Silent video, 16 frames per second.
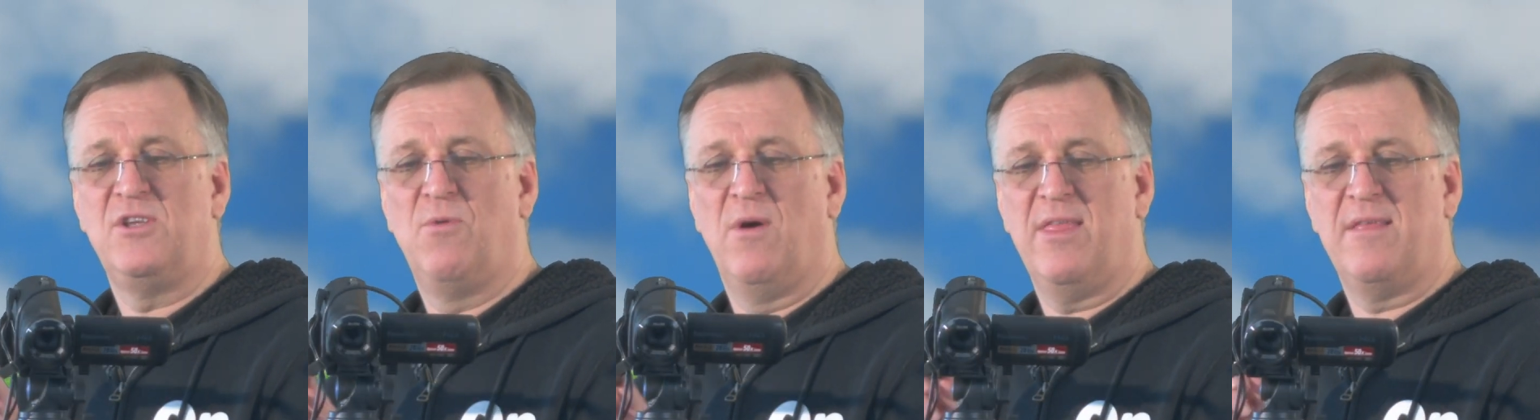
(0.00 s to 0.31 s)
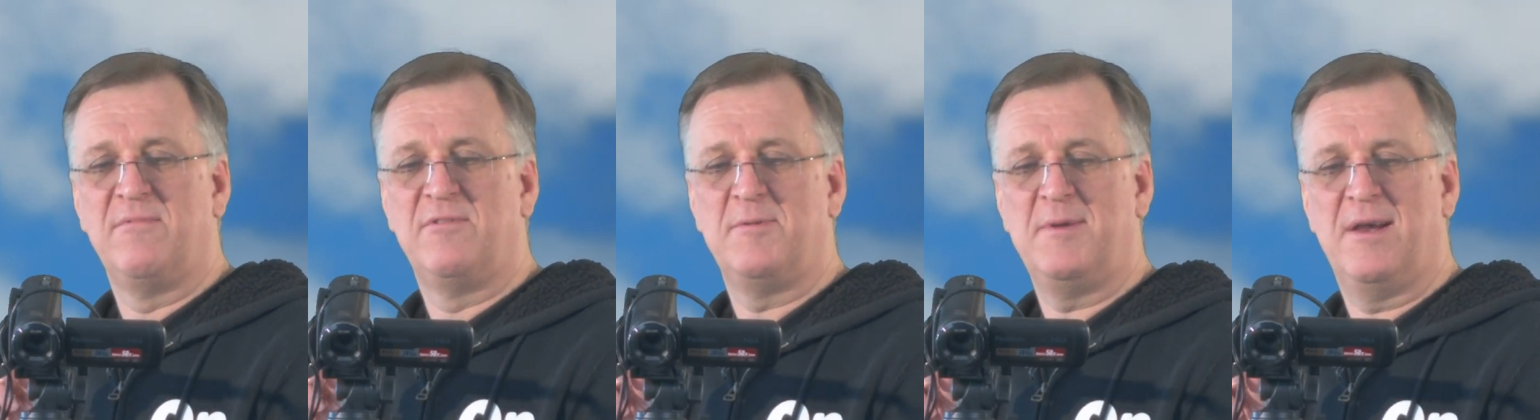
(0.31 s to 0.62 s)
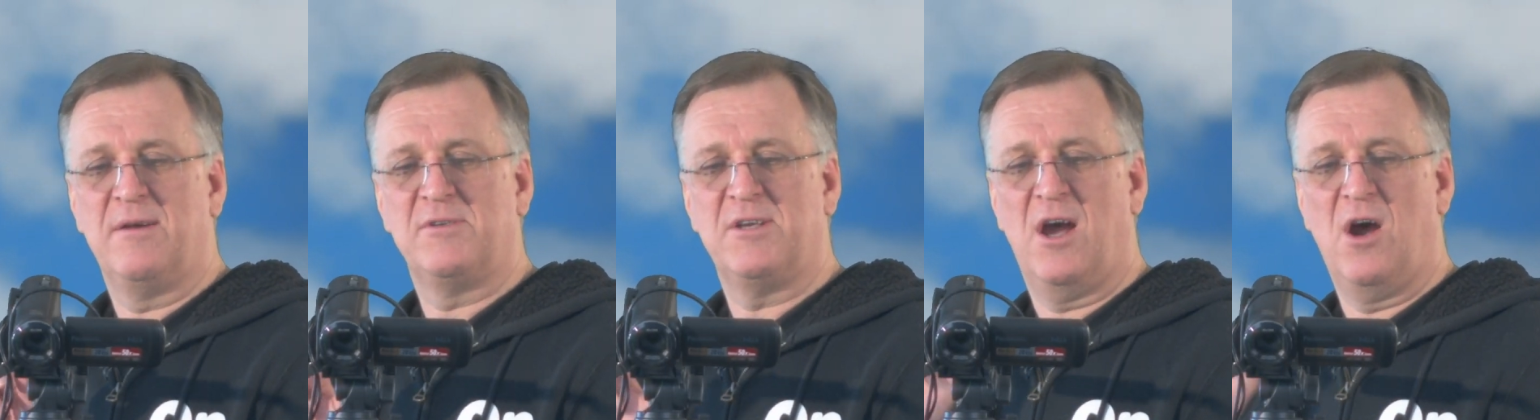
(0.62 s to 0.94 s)
you want them to be
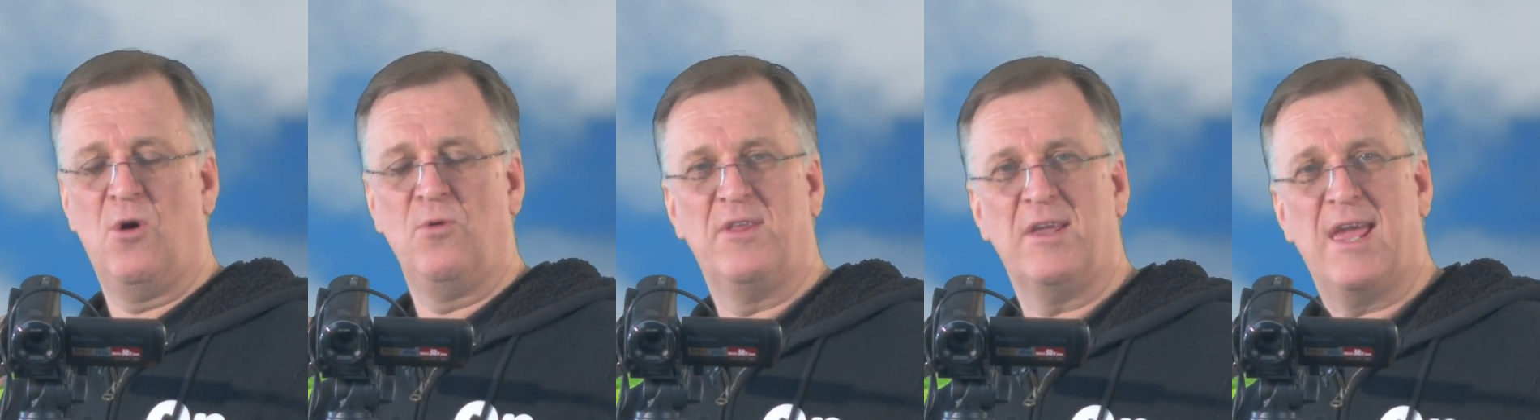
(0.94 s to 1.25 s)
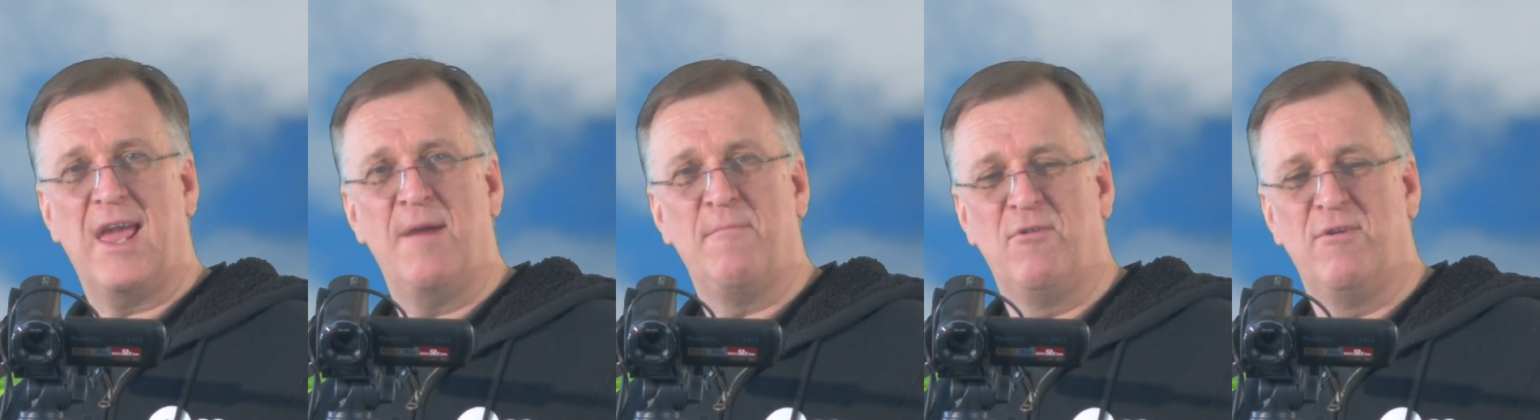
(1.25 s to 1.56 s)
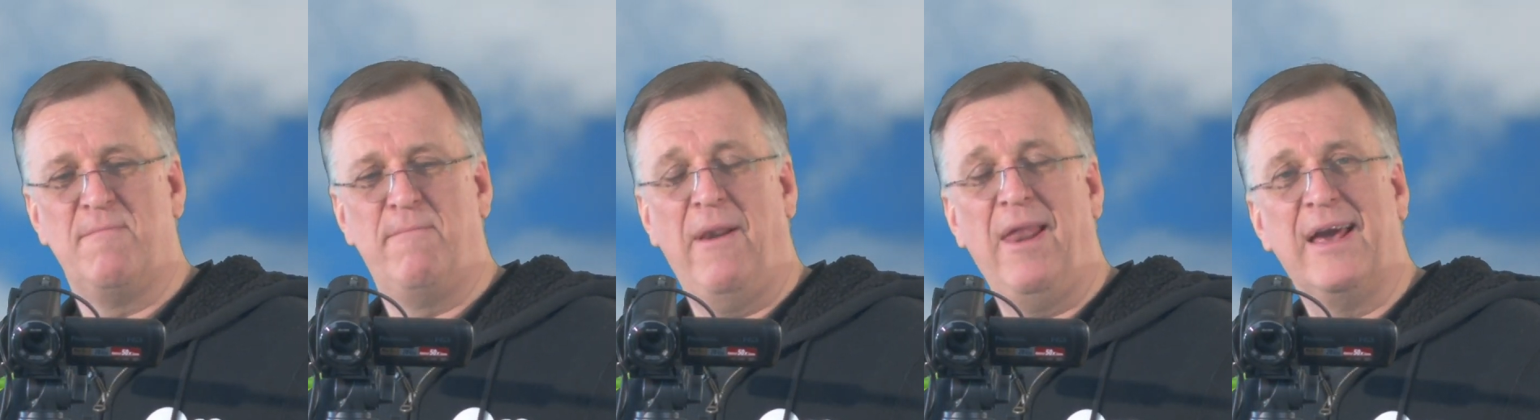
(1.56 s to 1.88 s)
able to hold the
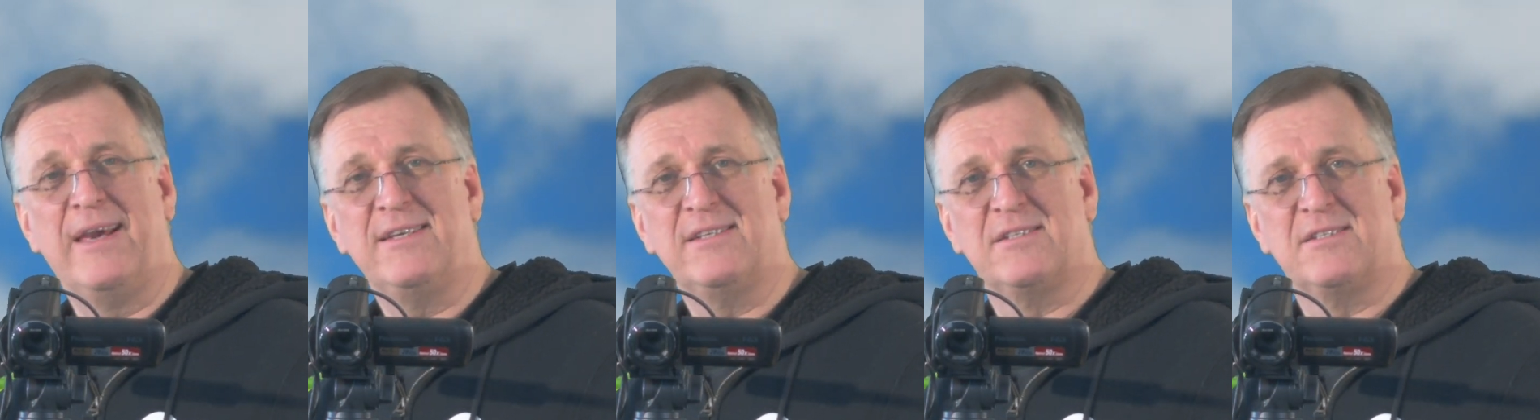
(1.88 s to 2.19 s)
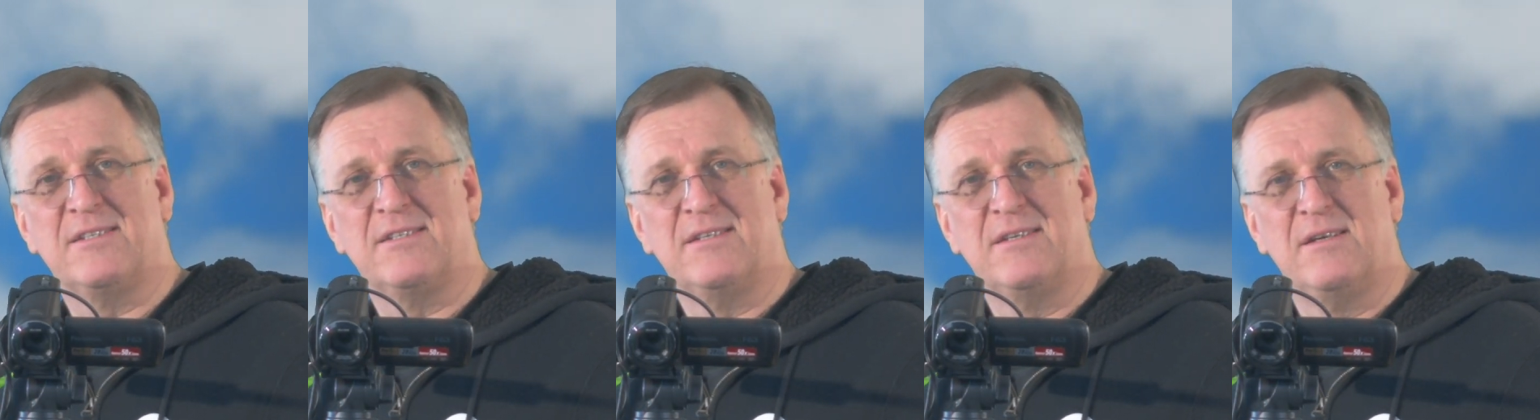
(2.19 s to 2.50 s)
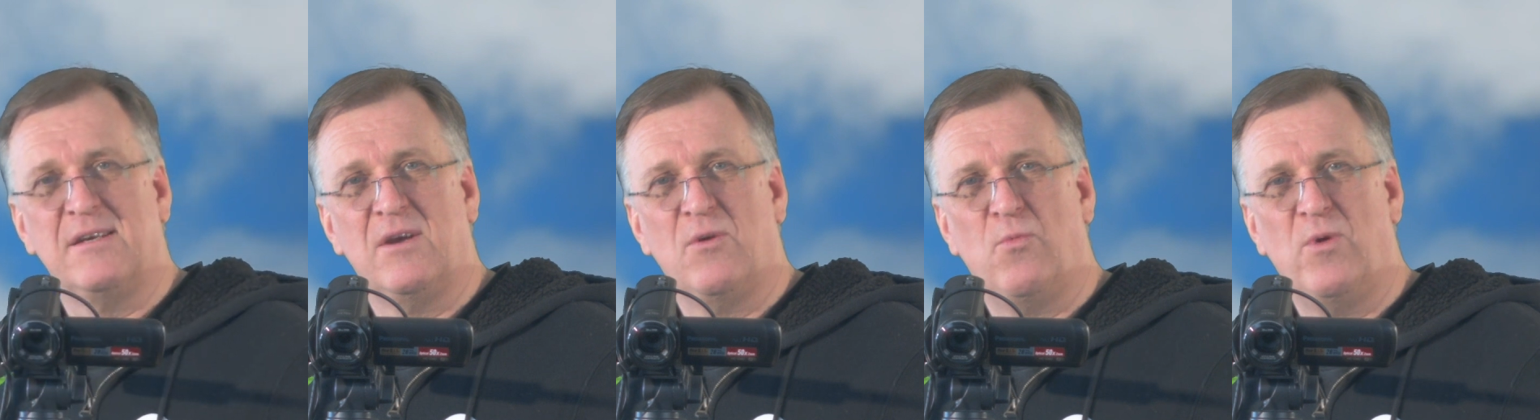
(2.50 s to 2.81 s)
camera in place
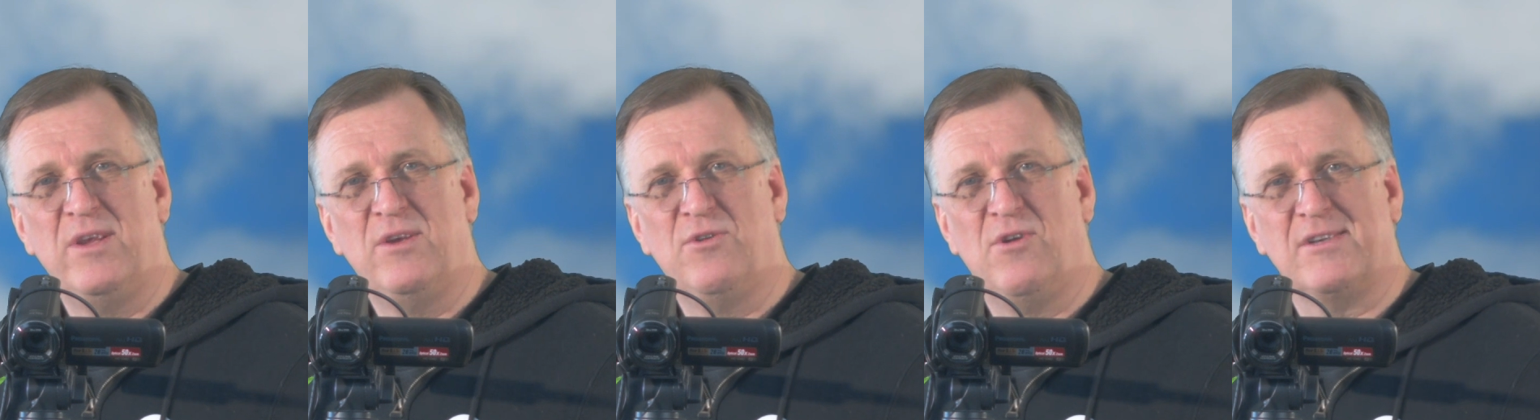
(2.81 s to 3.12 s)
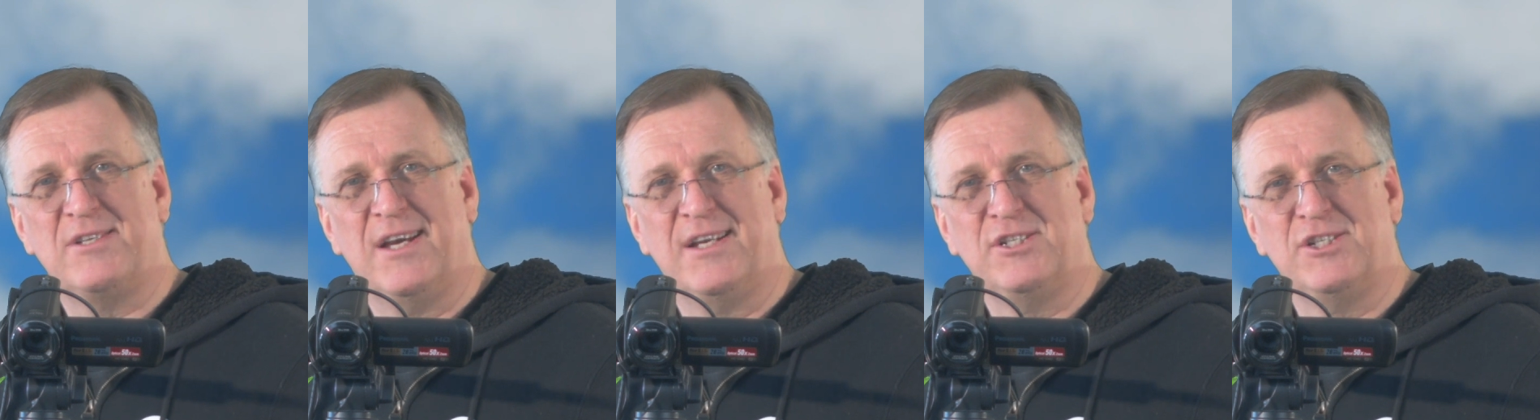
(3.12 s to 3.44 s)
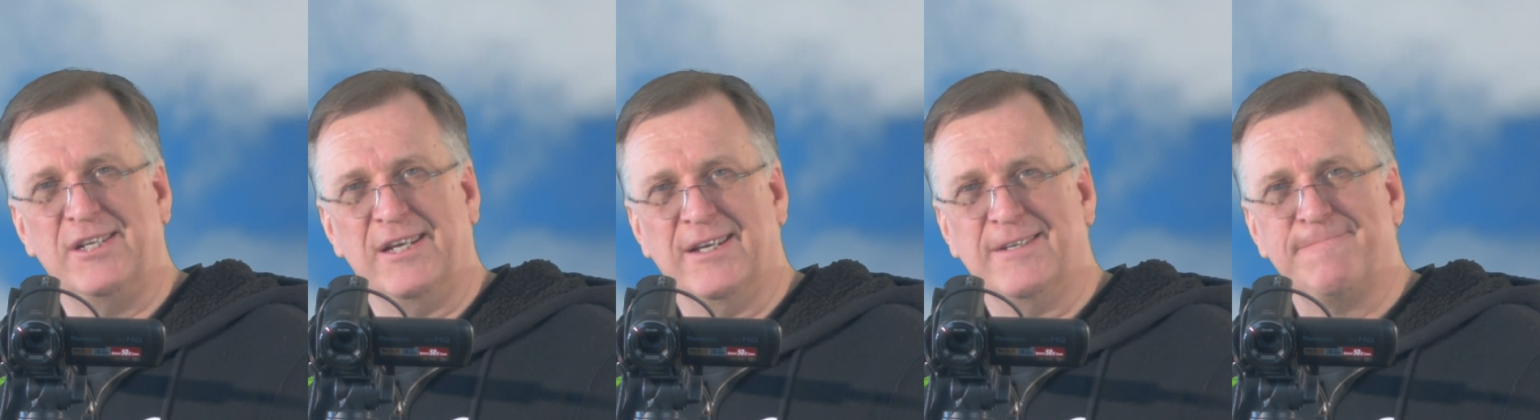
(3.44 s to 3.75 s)
when you're not
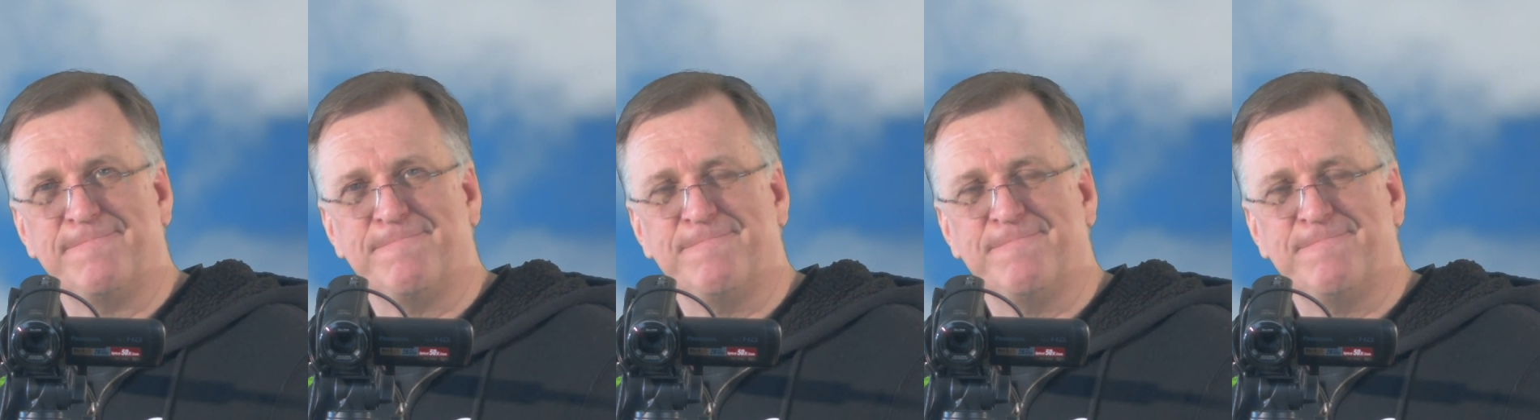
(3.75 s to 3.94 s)
touching it.